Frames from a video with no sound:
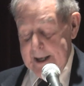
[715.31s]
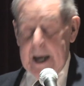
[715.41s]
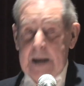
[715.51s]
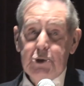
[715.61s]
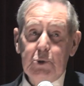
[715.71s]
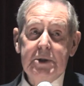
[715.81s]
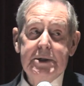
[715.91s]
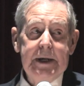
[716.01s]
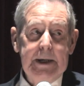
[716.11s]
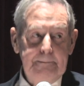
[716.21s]
As you can
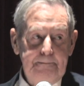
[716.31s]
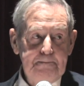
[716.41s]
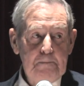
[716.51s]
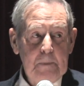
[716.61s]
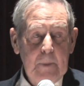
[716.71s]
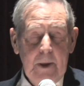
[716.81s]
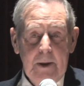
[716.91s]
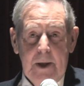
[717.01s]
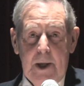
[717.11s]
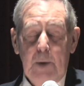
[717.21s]
see,
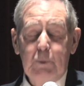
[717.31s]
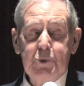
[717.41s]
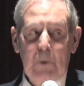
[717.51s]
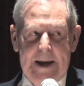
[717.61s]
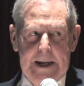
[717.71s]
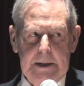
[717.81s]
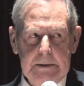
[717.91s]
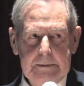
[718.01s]
it was raining.